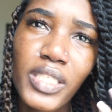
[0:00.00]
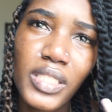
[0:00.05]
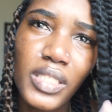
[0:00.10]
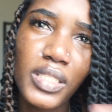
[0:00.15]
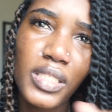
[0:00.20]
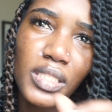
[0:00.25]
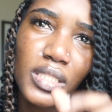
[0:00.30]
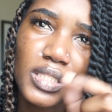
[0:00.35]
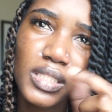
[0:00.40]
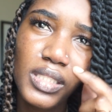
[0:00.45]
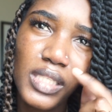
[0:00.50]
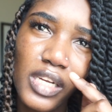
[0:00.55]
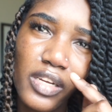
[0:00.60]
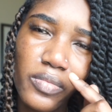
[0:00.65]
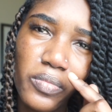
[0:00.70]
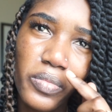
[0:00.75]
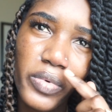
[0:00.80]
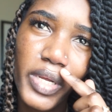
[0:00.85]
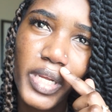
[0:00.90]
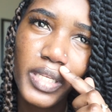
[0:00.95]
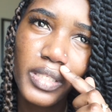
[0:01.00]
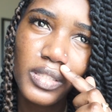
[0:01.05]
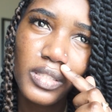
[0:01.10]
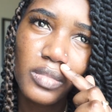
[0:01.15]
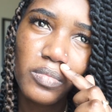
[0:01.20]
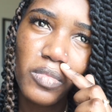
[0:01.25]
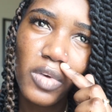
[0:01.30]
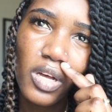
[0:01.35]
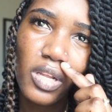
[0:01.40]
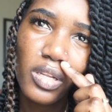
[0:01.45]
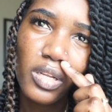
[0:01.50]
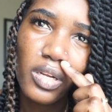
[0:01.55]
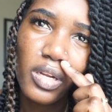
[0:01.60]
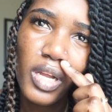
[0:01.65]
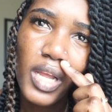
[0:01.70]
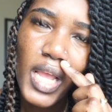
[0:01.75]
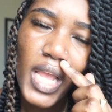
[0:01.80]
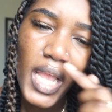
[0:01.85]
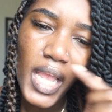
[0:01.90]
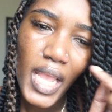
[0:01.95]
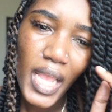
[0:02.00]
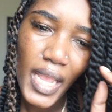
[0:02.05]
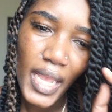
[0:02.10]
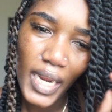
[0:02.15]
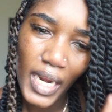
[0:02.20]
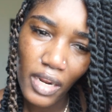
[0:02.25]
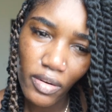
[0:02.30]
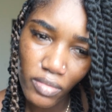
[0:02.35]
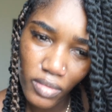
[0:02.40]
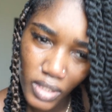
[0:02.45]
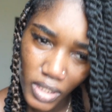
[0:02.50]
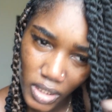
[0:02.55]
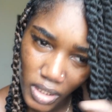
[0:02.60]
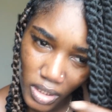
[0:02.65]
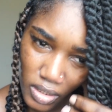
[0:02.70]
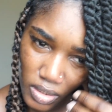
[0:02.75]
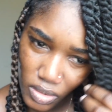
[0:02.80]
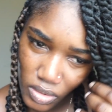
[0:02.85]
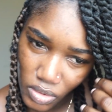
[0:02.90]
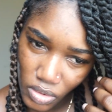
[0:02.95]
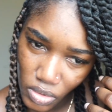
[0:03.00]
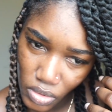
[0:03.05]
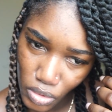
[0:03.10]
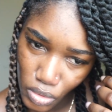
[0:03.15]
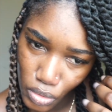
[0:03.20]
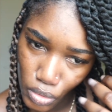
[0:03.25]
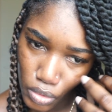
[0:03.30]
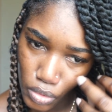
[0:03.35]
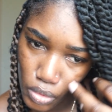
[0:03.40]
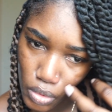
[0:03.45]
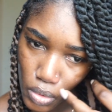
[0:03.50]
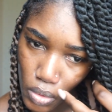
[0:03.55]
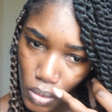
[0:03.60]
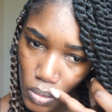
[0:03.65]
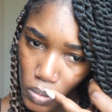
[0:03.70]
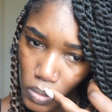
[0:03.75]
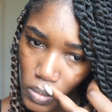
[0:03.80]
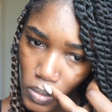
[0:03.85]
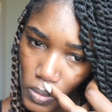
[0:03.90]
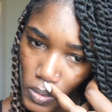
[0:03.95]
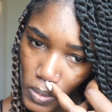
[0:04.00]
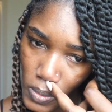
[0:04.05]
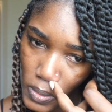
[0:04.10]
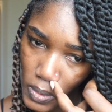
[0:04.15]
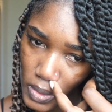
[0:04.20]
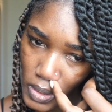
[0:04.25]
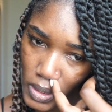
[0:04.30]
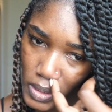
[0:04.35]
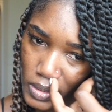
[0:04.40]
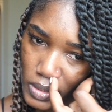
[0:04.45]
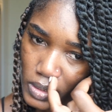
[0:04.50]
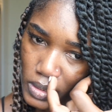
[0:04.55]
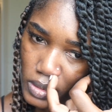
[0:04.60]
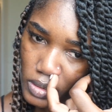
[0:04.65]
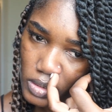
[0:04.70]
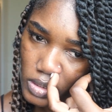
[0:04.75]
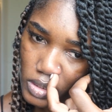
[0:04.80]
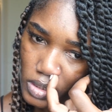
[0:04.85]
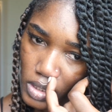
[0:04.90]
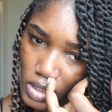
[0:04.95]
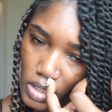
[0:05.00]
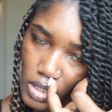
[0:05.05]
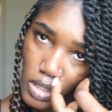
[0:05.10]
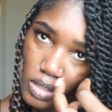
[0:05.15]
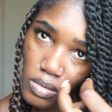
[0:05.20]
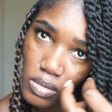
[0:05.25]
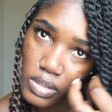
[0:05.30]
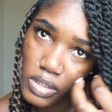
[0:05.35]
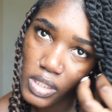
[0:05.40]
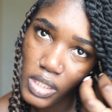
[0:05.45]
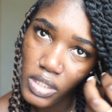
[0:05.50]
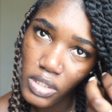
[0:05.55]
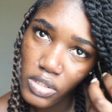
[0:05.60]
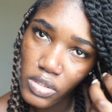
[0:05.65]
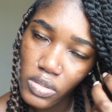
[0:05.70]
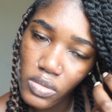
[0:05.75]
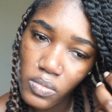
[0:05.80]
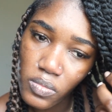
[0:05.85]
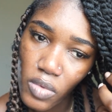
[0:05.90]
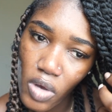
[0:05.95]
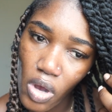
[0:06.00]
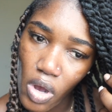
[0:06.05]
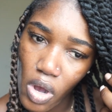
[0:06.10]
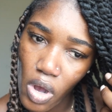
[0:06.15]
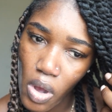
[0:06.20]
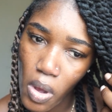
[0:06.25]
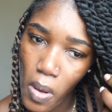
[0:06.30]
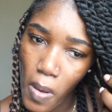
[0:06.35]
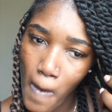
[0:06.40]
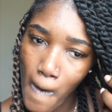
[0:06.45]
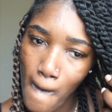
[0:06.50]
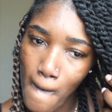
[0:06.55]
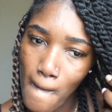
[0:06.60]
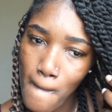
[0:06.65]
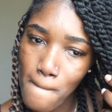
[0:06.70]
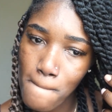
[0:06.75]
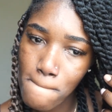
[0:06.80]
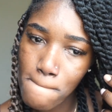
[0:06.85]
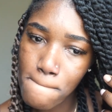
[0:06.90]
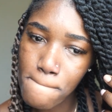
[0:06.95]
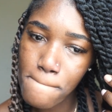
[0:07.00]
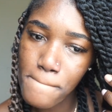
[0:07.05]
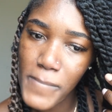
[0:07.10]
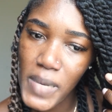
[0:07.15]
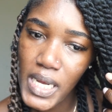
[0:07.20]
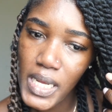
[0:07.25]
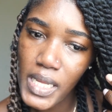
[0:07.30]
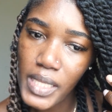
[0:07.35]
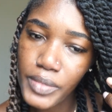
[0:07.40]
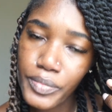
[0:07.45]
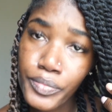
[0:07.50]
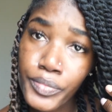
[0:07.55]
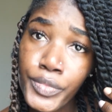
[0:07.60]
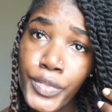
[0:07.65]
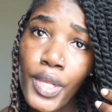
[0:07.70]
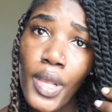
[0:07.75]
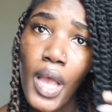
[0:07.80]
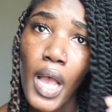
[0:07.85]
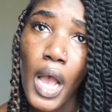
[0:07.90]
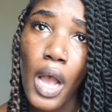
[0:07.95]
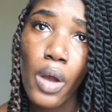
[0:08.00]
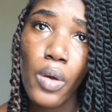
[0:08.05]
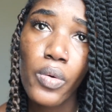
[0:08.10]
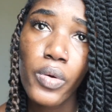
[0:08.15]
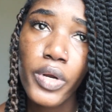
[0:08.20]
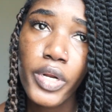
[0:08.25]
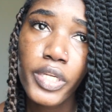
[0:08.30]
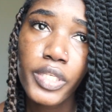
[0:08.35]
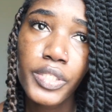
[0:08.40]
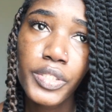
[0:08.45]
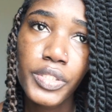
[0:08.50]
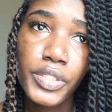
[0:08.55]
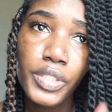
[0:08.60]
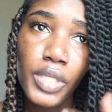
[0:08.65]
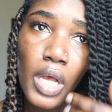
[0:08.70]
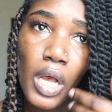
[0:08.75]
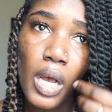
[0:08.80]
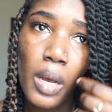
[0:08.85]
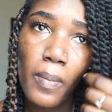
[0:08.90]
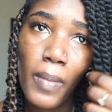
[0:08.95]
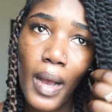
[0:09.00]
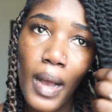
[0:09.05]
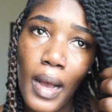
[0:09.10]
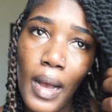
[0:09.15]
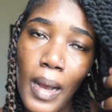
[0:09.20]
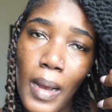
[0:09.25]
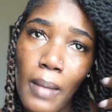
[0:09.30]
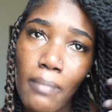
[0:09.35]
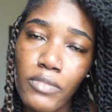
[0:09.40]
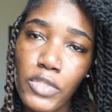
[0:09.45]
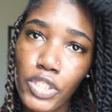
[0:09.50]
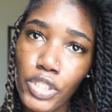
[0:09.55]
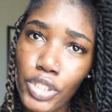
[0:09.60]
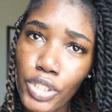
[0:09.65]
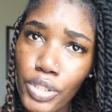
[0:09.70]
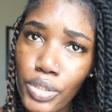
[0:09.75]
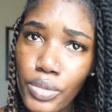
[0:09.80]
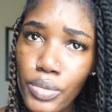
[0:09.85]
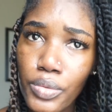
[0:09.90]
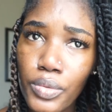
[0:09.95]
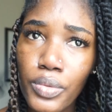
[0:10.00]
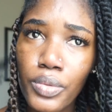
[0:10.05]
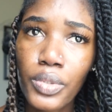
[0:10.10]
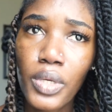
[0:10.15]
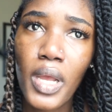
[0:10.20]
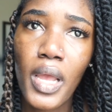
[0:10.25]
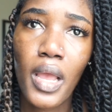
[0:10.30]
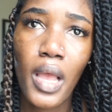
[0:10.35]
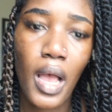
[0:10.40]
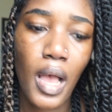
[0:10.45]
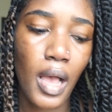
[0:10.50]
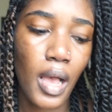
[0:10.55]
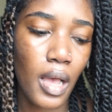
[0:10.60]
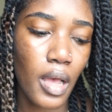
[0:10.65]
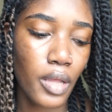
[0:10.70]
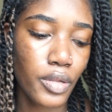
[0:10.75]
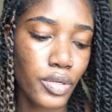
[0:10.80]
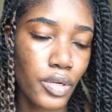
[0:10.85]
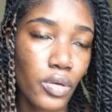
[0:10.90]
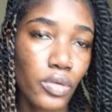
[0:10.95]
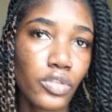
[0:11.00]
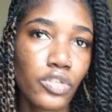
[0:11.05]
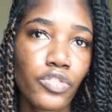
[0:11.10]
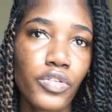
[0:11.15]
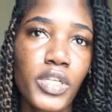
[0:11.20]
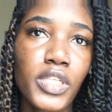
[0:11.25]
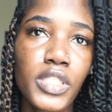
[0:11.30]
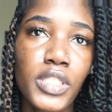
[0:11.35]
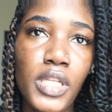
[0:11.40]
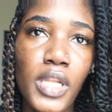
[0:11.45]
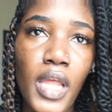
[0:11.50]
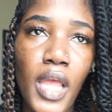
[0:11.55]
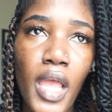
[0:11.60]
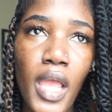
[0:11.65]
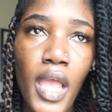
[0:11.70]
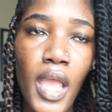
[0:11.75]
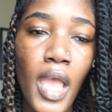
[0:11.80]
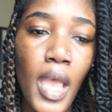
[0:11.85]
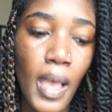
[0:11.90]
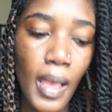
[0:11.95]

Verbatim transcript: so this is like way smaller and I really don't want it to heal this small but I ordered some um, new uh, nose rings today